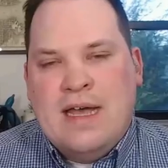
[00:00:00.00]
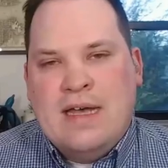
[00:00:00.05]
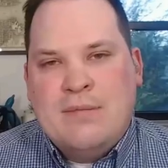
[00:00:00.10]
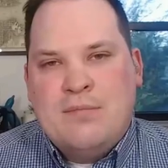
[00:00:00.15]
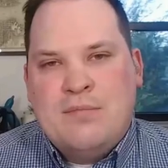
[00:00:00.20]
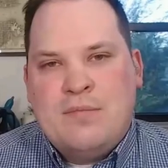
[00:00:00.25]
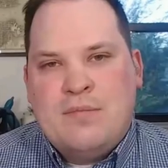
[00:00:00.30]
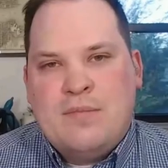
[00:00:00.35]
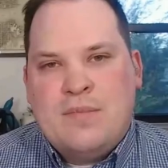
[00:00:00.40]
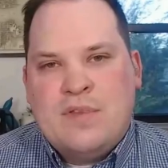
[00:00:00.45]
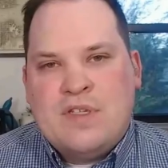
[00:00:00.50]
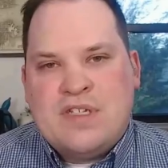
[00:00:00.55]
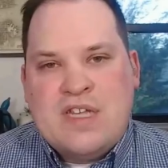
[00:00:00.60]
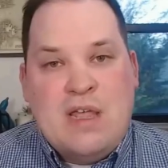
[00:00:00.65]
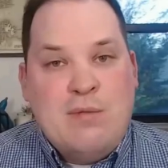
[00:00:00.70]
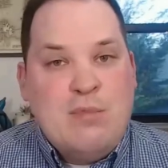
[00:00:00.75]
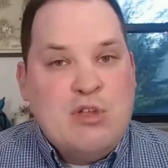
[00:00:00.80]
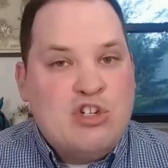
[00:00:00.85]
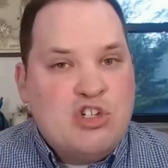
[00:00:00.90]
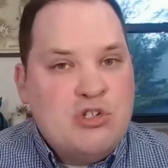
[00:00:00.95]
um, the
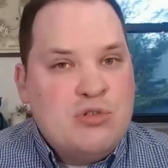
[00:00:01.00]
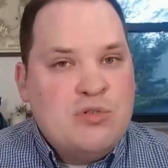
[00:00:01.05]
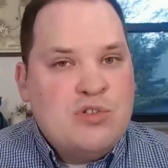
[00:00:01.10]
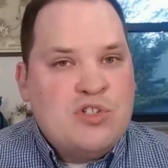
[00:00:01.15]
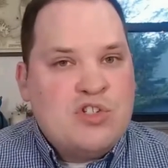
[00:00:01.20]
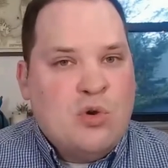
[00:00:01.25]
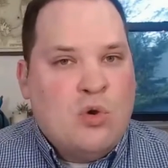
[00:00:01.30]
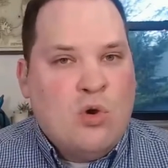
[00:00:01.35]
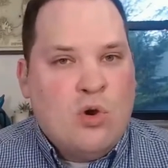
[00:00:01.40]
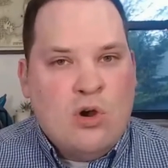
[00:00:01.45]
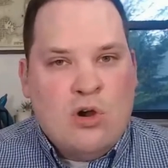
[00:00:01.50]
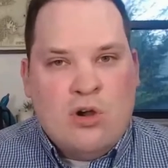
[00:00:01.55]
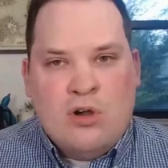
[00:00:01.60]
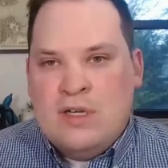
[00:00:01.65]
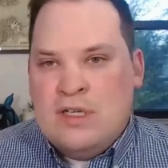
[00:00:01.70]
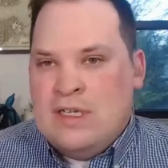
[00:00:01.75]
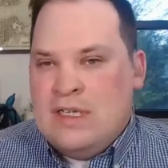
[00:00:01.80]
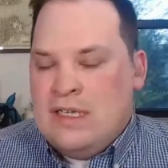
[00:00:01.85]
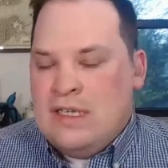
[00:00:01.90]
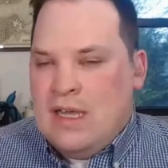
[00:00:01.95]
same issues
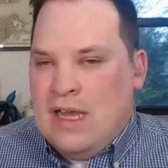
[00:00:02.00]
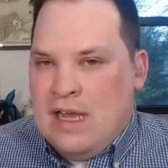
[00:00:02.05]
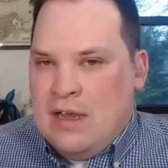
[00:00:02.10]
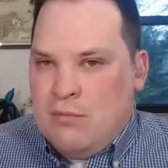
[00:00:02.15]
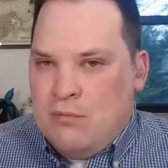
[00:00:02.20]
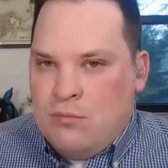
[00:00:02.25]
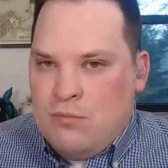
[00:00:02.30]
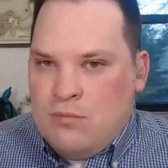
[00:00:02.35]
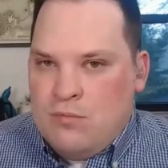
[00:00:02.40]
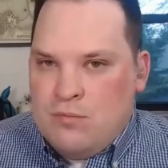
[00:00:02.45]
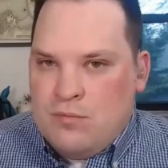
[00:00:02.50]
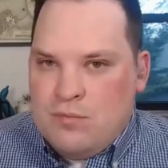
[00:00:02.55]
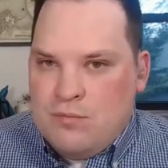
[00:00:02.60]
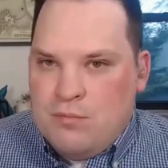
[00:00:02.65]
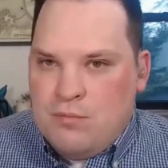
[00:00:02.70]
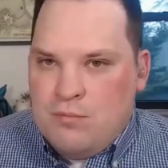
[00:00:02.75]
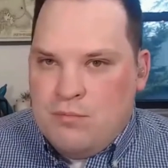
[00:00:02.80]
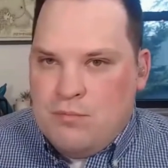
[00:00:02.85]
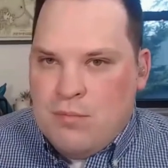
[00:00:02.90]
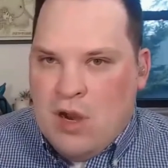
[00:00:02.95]
or um,
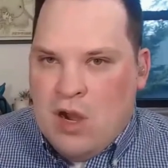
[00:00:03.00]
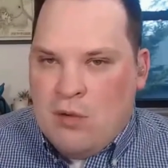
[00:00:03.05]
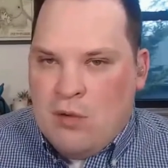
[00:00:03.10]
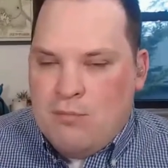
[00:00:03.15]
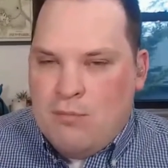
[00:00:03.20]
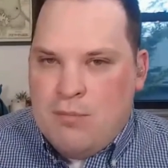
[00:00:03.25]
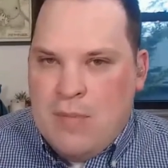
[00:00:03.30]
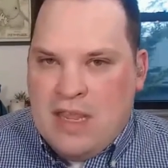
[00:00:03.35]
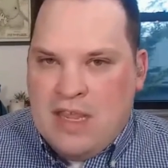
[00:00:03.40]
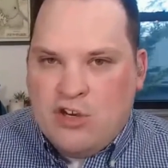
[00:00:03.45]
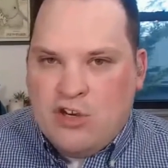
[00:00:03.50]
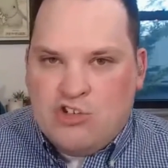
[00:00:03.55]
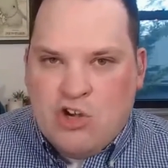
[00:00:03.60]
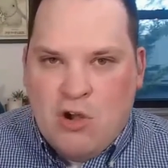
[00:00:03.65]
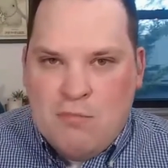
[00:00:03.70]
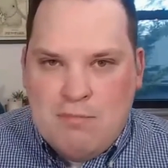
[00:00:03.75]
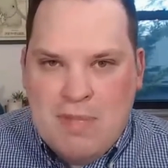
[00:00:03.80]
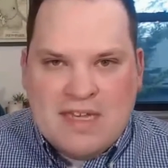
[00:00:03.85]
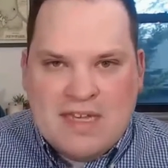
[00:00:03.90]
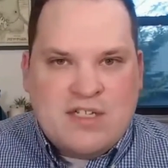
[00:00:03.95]
our, making
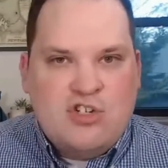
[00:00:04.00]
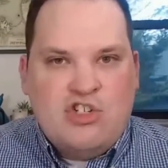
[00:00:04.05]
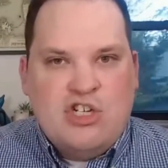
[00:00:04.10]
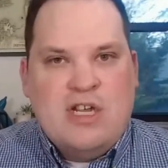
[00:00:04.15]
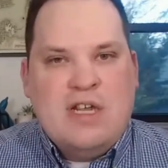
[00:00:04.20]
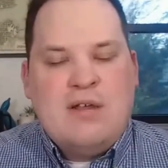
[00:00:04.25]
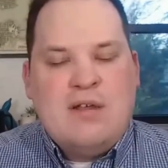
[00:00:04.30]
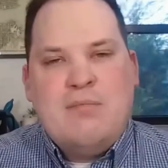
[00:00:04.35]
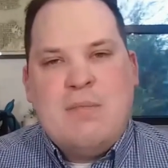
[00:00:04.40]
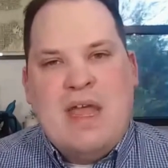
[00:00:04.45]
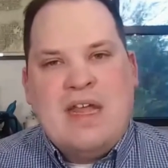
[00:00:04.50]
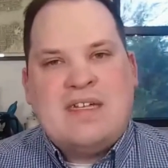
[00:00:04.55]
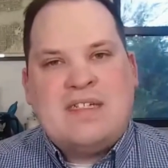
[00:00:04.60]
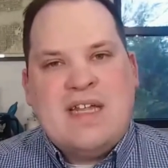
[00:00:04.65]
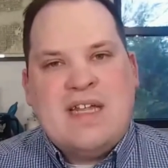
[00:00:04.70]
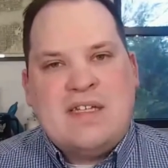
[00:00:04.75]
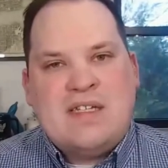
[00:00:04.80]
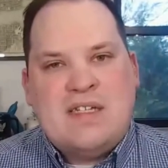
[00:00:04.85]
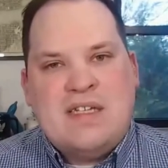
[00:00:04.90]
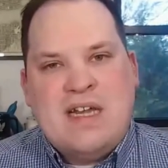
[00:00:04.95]
sure our messaging makes
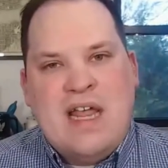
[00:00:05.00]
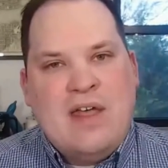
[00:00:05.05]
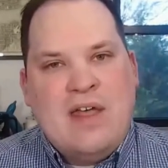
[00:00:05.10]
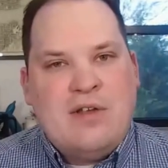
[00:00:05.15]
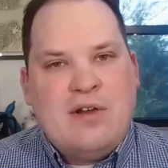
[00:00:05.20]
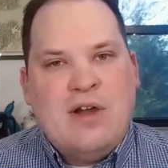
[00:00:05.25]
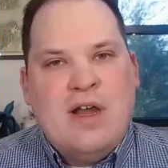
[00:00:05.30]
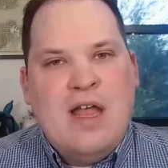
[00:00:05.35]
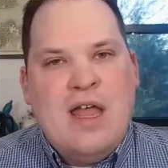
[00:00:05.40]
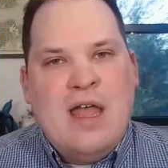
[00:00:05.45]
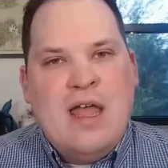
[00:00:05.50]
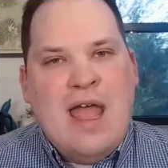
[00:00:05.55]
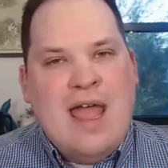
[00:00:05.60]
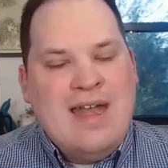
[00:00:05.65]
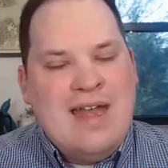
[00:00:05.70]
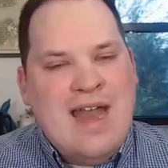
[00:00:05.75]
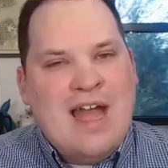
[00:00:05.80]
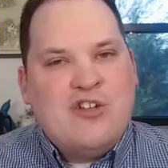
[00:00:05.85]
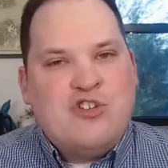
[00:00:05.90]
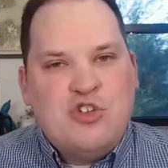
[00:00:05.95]
sense together,
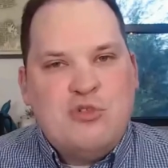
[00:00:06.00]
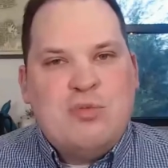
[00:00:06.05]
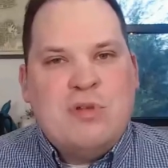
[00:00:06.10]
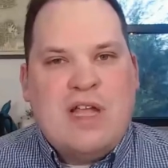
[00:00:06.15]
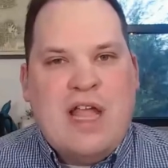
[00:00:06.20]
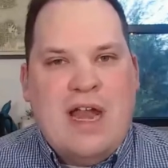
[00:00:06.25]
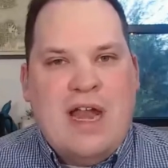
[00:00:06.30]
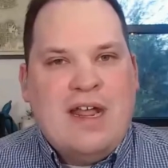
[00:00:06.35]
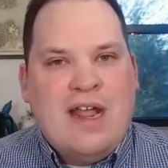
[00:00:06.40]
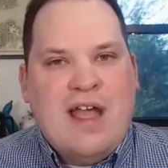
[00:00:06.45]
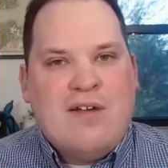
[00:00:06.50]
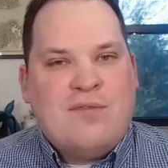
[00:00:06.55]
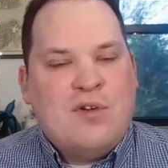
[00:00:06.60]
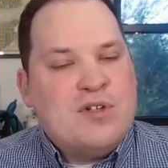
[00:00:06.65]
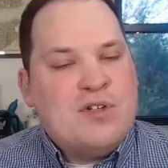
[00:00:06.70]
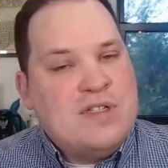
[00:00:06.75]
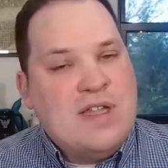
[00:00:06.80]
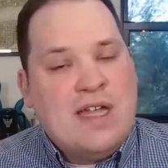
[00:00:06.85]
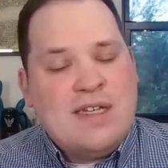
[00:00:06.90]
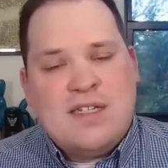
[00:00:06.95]
and not duplicating
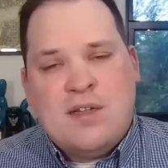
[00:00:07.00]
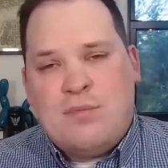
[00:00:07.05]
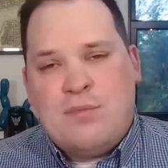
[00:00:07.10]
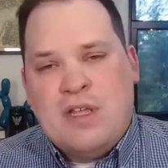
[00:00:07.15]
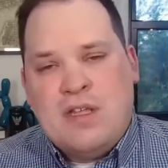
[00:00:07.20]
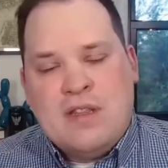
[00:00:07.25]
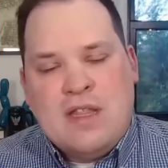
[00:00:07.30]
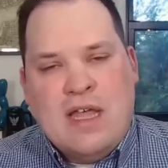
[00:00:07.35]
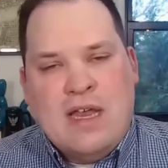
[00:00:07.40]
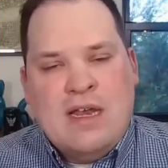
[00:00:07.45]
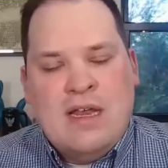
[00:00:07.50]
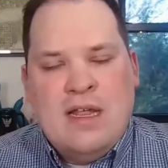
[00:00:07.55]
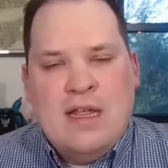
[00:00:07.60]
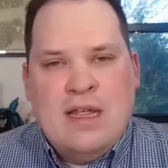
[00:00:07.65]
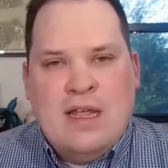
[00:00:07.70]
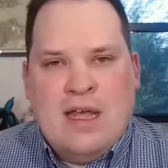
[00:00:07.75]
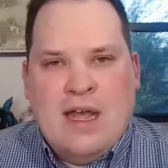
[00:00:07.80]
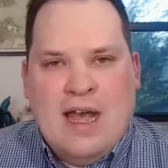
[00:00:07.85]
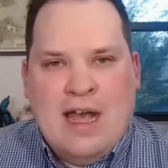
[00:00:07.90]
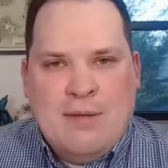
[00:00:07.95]
efforts. And that's something that
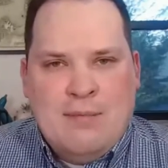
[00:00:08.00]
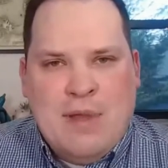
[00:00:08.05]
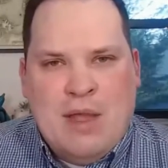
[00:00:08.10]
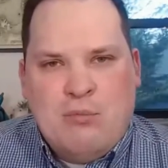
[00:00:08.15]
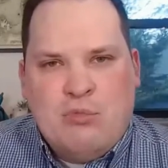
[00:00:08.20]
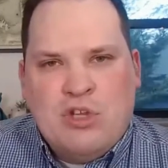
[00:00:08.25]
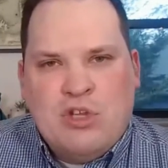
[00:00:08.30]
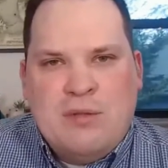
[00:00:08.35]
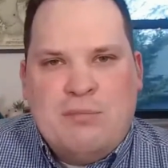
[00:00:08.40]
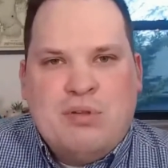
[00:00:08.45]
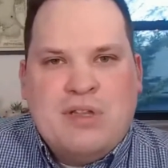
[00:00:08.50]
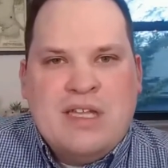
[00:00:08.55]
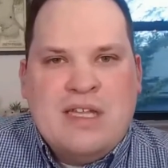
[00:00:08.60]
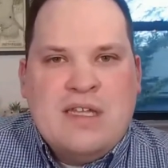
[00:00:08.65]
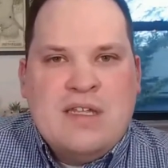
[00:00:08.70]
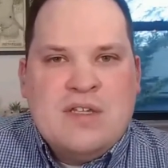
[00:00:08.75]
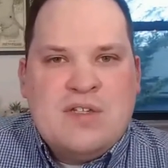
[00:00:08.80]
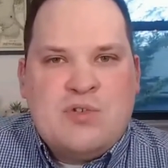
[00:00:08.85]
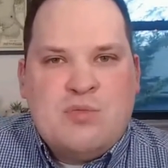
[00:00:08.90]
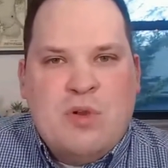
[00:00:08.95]
um, I'm really
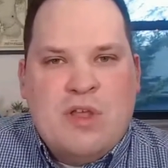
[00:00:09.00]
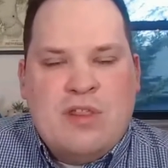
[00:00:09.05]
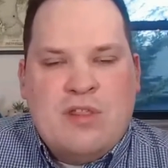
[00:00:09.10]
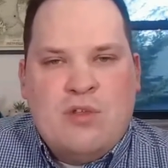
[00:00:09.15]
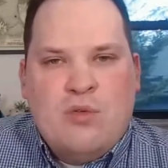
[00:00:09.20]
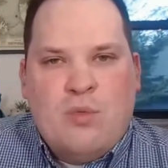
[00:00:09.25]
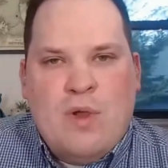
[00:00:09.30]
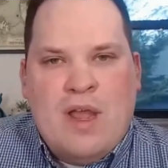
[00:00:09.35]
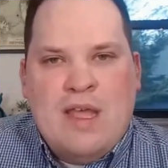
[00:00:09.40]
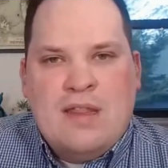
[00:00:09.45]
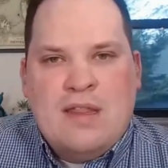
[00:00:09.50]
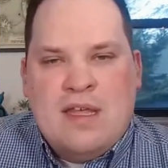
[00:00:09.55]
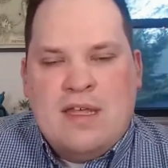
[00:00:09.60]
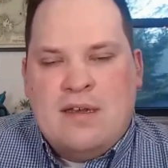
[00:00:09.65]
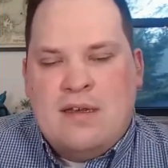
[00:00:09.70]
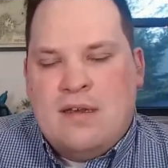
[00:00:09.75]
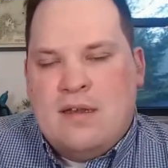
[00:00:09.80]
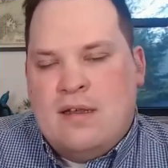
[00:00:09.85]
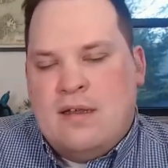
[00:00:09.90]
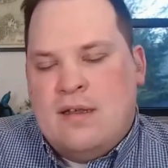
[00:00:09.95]
pleased with the way
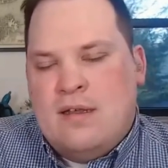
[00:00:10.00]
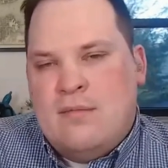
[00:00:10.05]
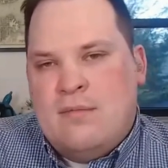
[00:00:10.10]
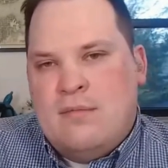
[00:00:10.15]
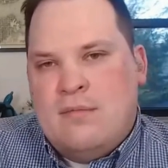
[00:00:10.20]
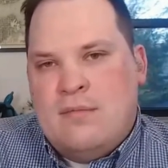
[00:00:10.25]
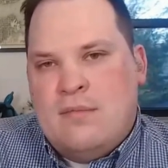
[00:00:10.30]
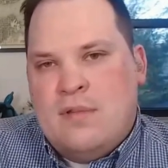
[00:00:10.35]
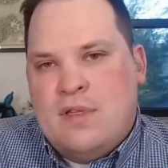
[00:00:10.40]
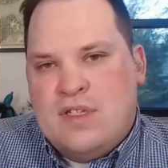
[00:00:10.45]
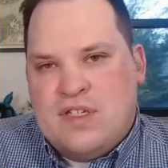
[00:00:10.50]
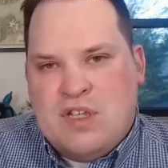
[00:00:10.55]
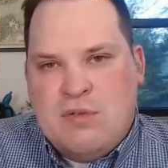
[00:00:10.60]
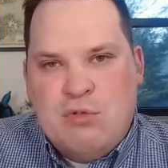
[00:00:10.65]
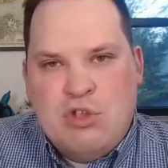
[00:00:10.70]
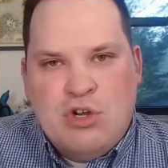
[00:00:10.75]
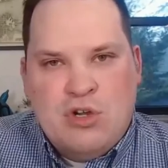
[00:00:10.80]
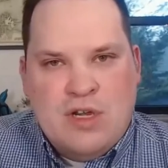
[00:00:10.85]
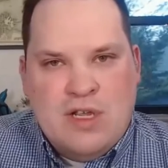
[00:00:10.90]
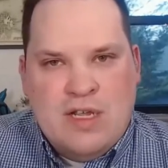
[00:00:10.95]
that uh, this
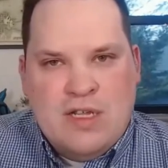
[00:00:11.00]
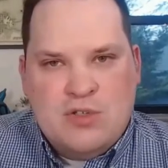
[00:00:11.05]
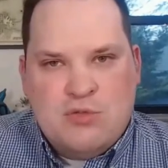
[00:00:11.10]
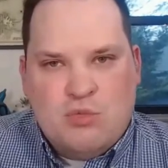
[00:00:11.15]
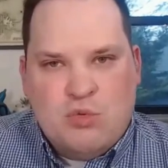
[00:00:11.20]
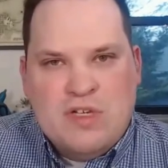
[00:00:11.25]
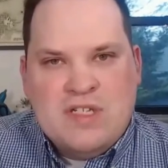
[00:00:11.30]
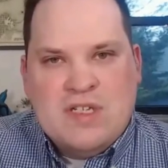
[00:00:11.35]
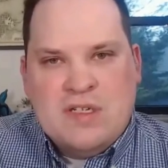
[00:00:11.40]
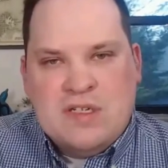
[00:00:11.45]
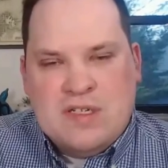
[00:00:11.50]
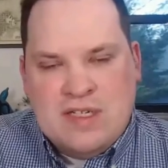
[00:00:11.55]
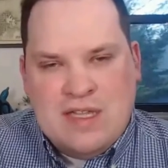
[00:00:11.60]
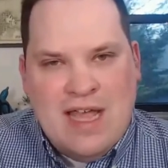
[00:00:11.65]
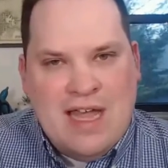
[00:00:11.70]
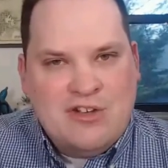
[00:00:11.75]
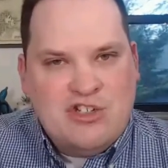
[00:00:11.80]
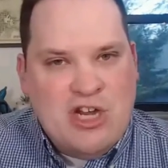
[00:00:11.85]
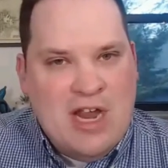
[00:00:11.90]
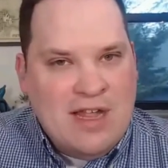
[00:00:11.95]
community has risen to
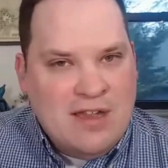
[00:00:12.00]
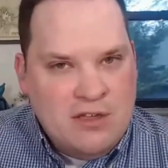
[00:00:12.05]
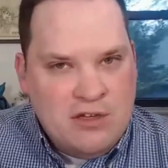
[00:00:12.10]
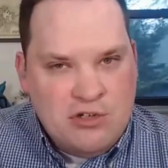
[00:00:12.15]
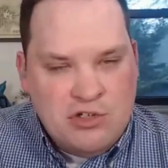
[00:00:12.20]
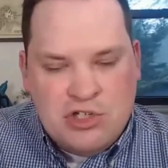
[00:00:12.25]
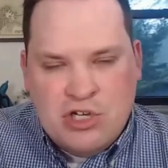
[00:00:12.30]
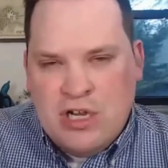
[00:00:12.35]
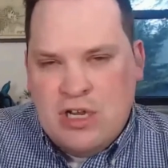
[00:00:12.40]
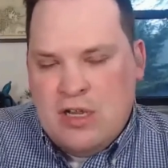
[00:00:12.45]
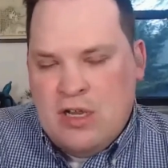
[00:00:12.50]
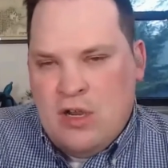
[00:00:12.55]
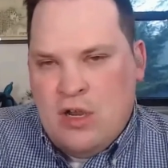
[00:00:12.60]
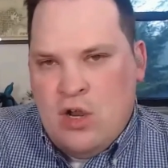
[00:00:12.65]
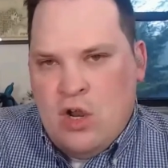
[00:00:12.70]
that challenge